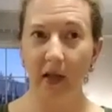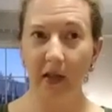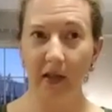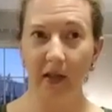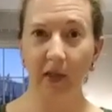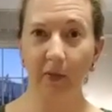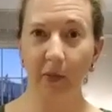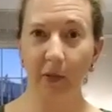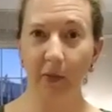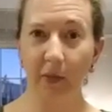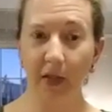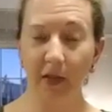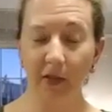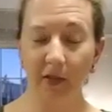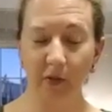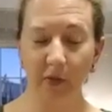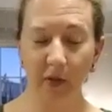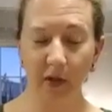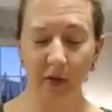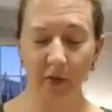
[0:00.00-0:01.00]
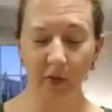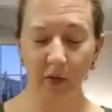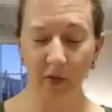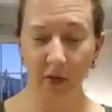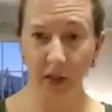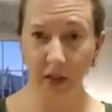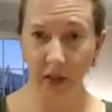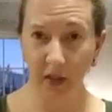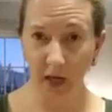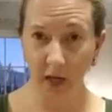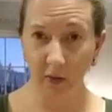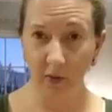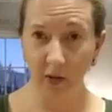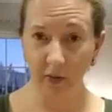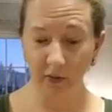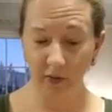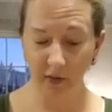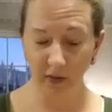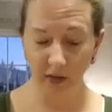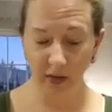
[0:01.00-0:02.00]
and then I'm going to bake tomorrow morning.
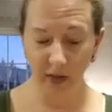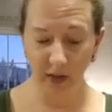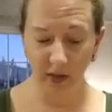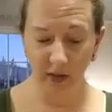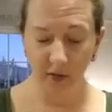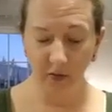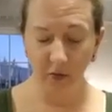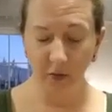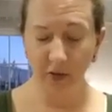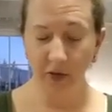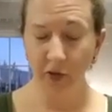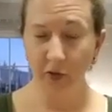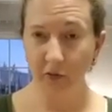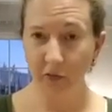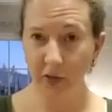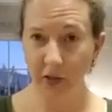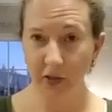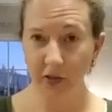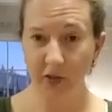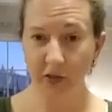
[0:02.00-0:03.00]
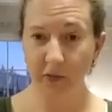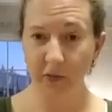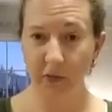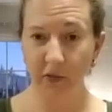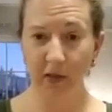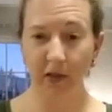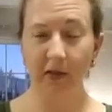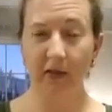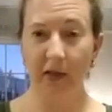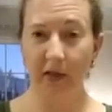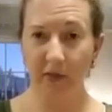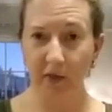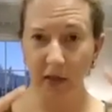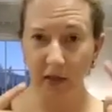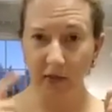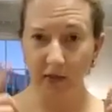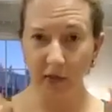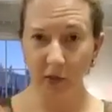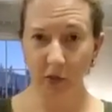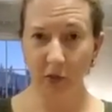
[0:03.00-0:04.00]
However, once you've reached this point that you've
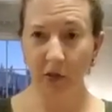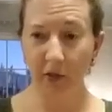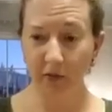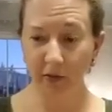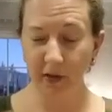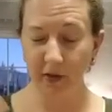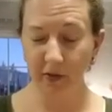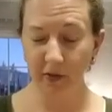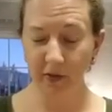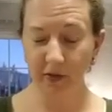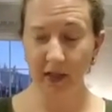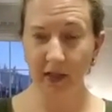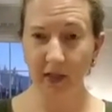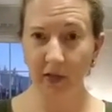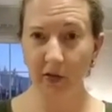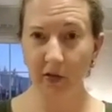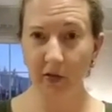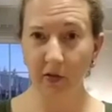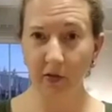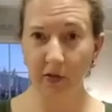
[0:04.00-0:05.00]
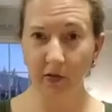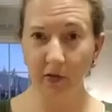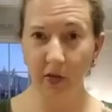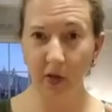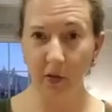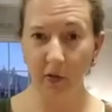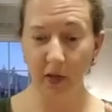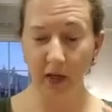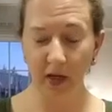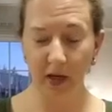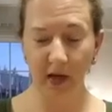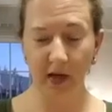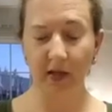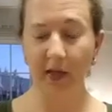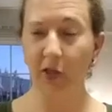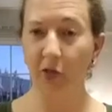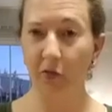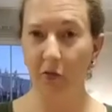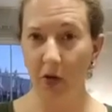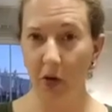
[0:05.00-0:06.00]
got this 12-hour cycle going on
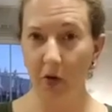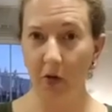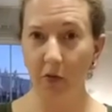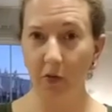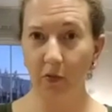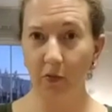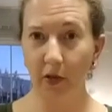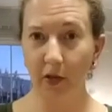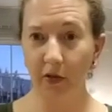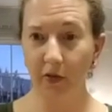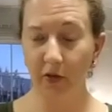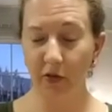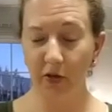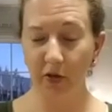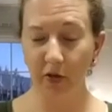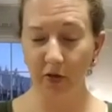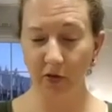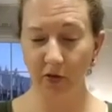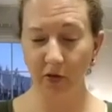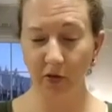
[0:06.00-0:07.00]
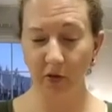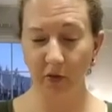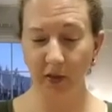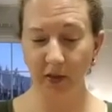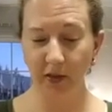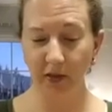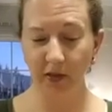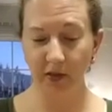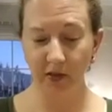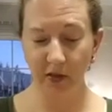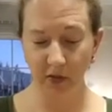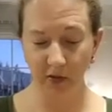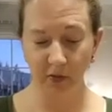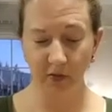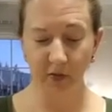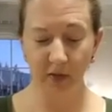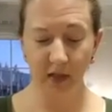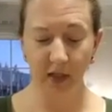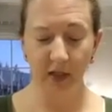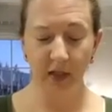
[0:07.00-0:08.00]
and you know what your starter's going to
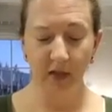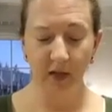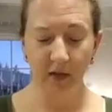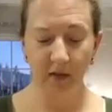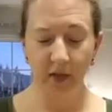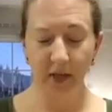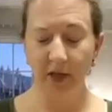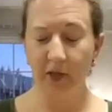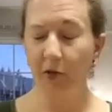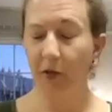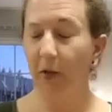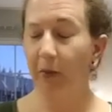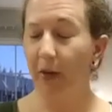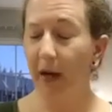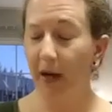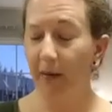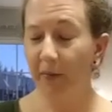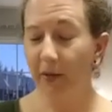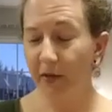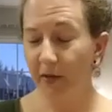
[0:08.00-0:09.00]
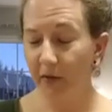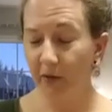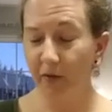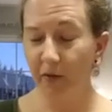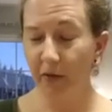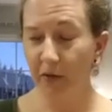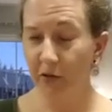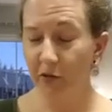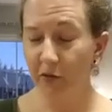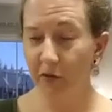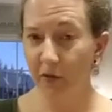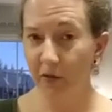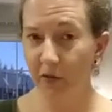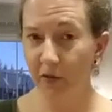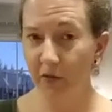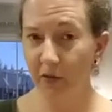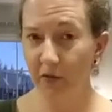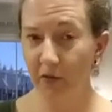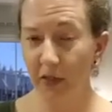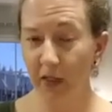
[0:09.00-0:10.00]
do, then you could pop it in the fridge for a
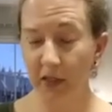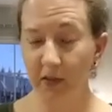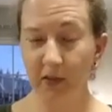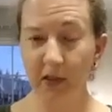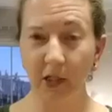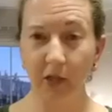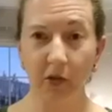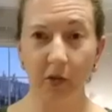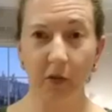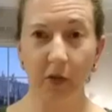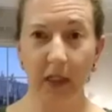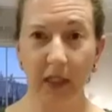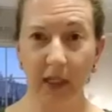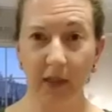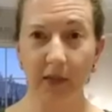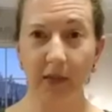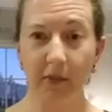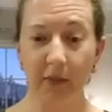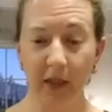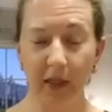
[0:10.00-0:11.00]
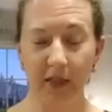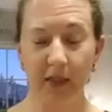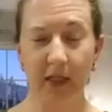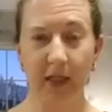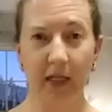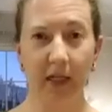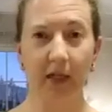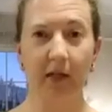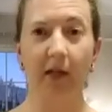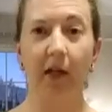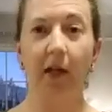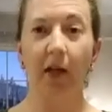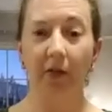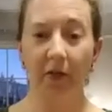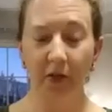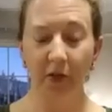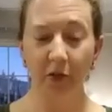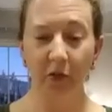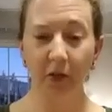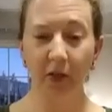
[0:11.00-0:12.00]
few days and you don't need to maintain
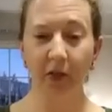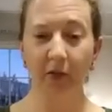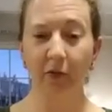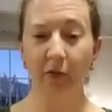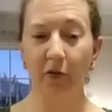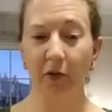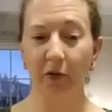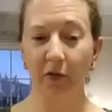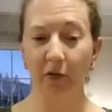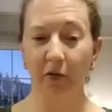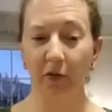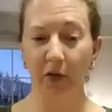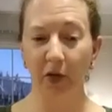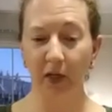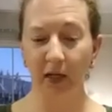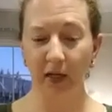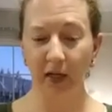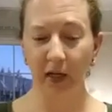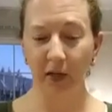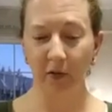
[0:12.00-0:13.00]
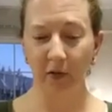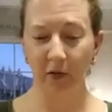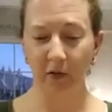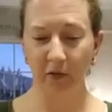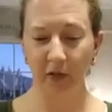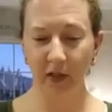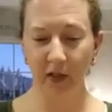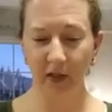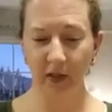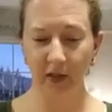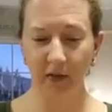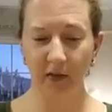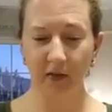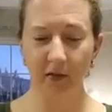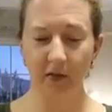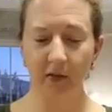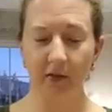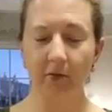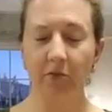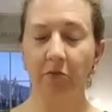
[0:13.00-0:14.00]
the 24 to 48 hour
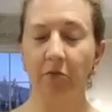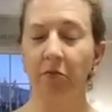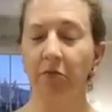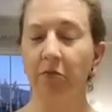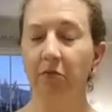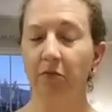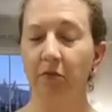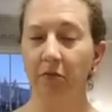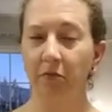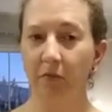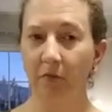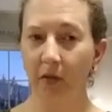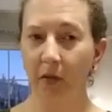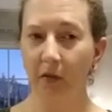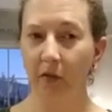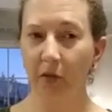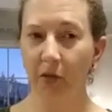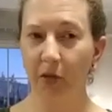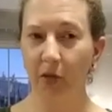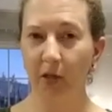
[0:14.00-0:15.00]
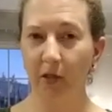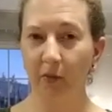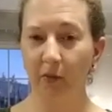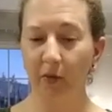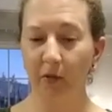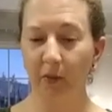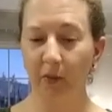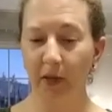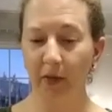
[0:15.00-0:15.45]
feedings. We'll talk more